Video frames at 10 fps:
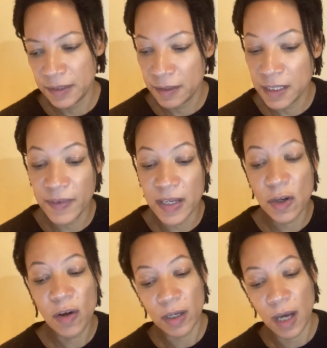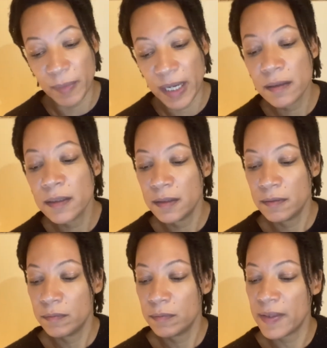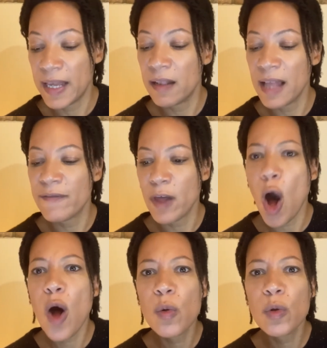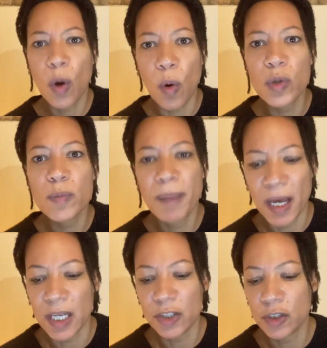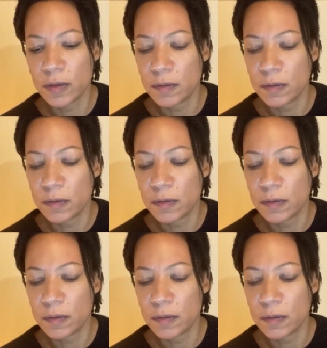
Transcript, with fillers: and if he is not coming, well, then I'll have the whole court punished.